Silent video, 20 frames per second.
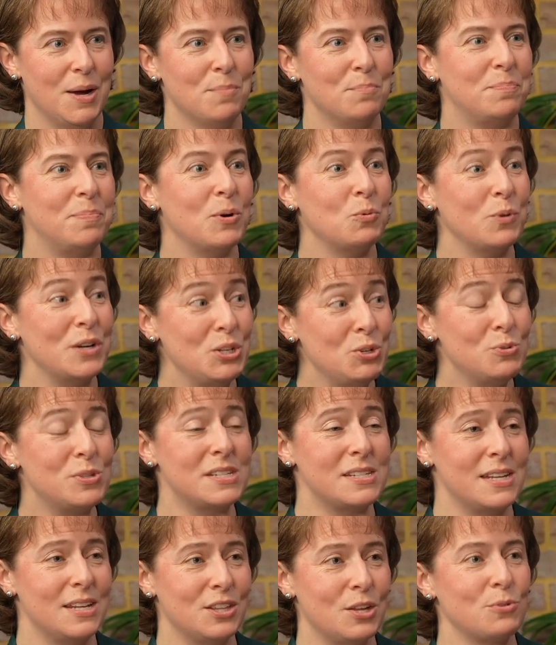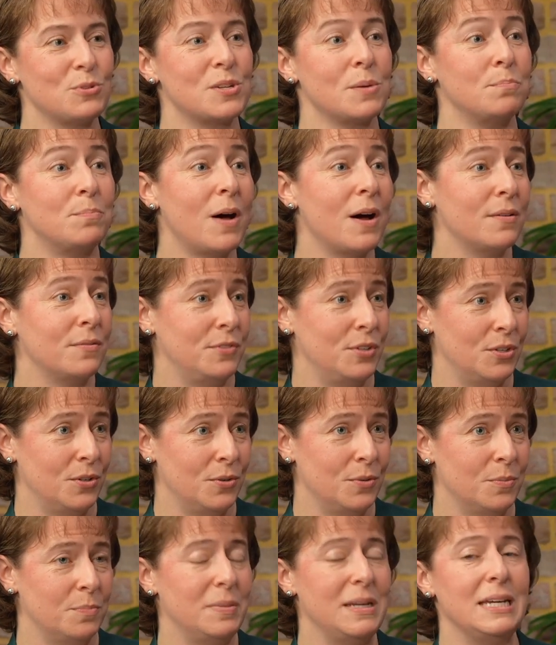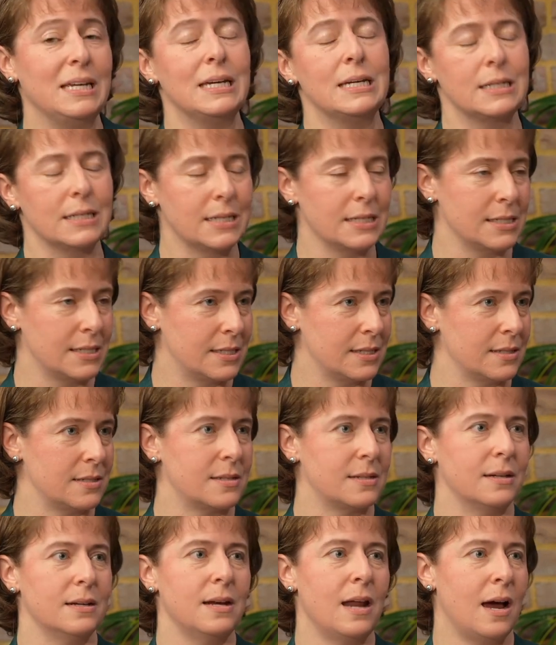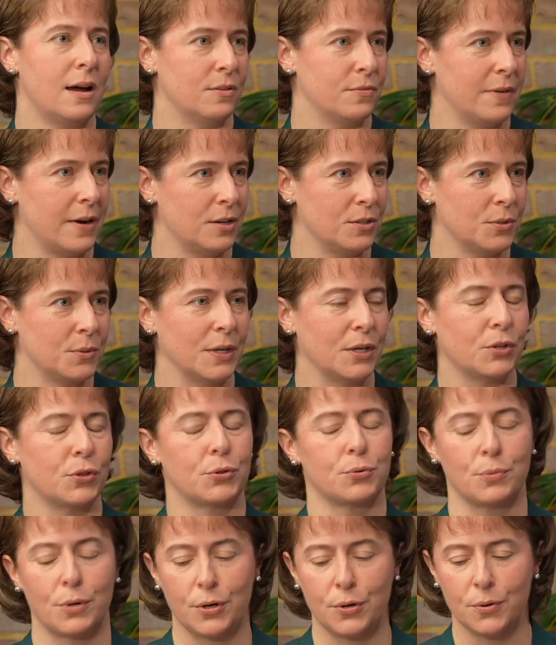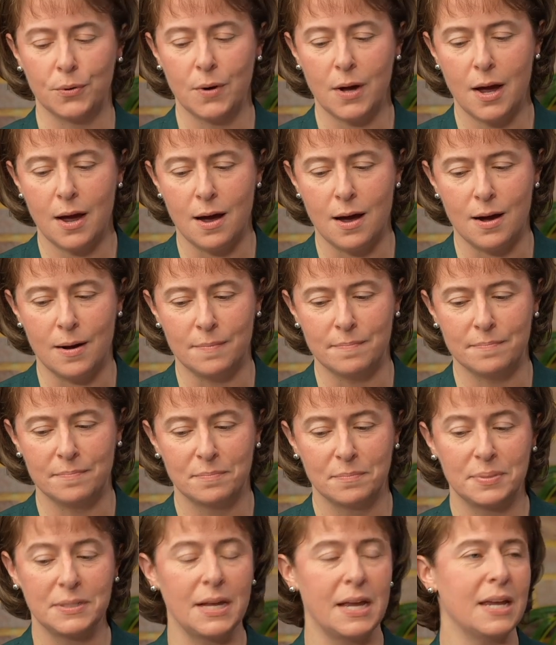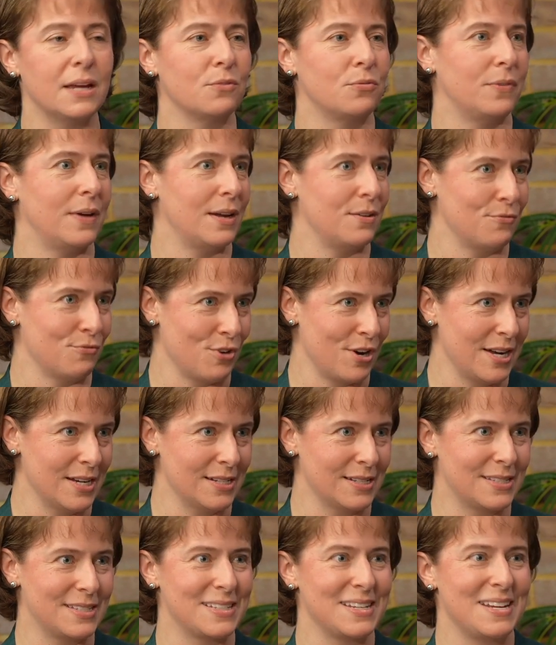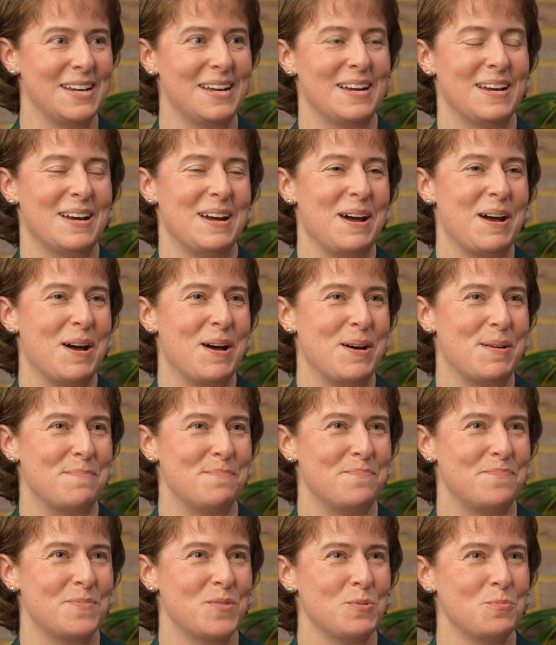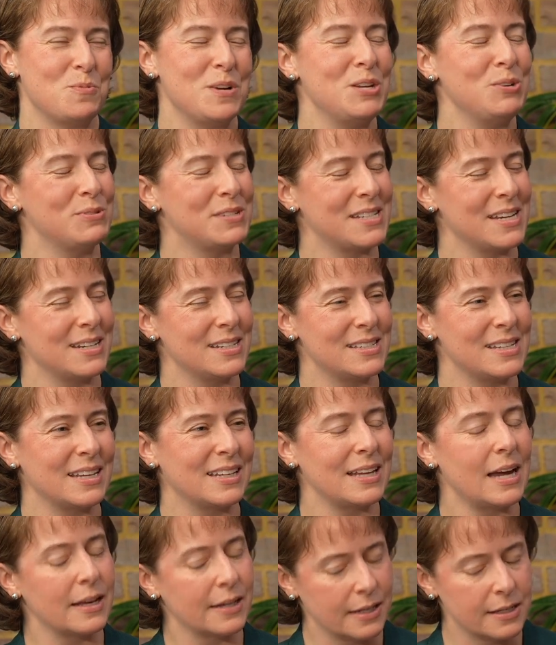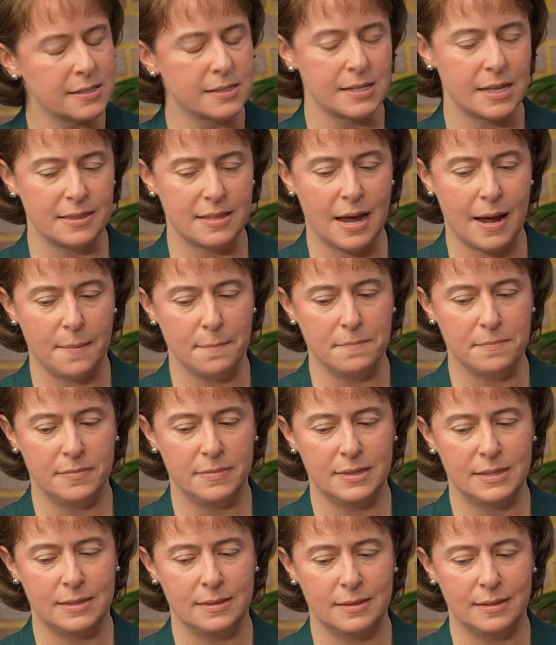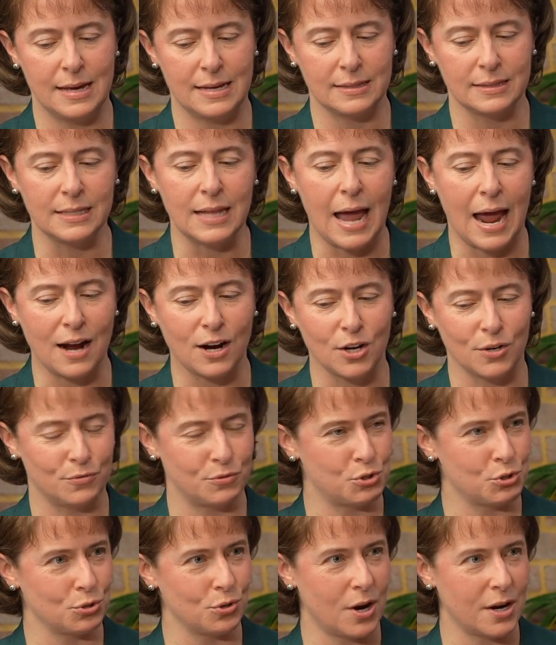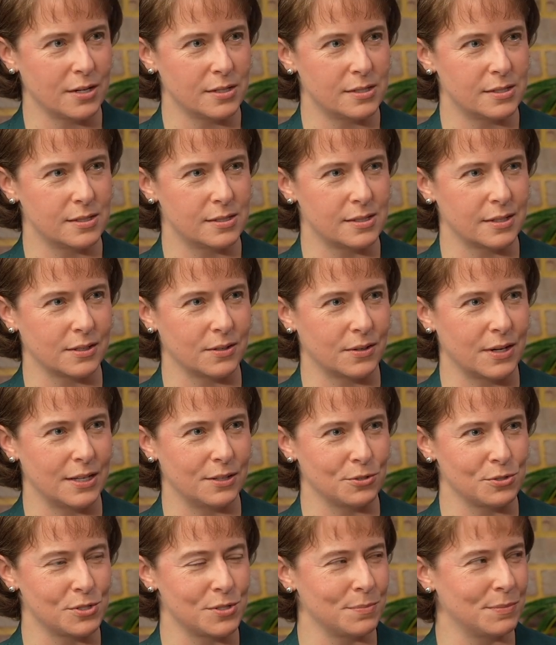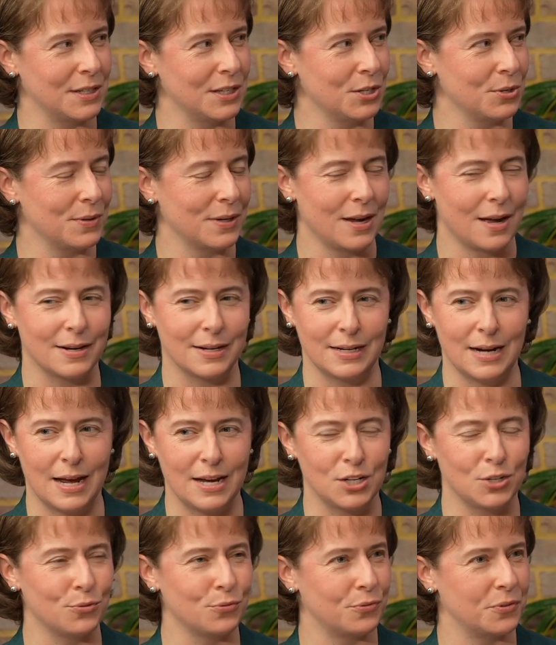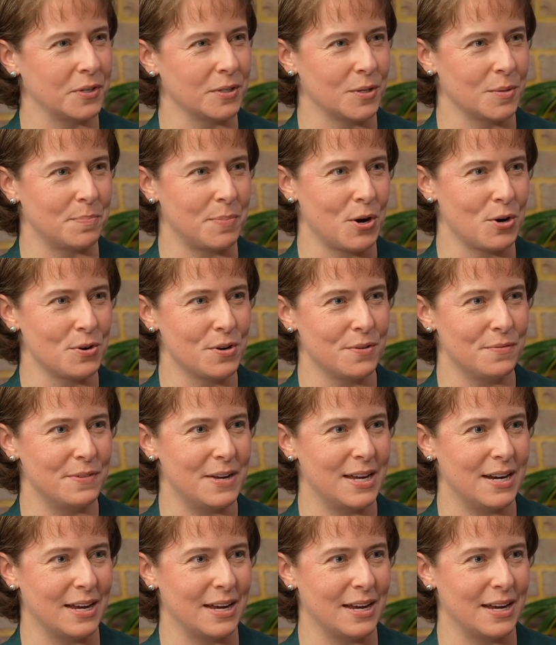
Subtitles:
But when you see those above you being inconsistent, not following through, playing favorites, when you sense, like I said, that lack of trust, it's like, okay, there's something going on and I don't feel a part of it.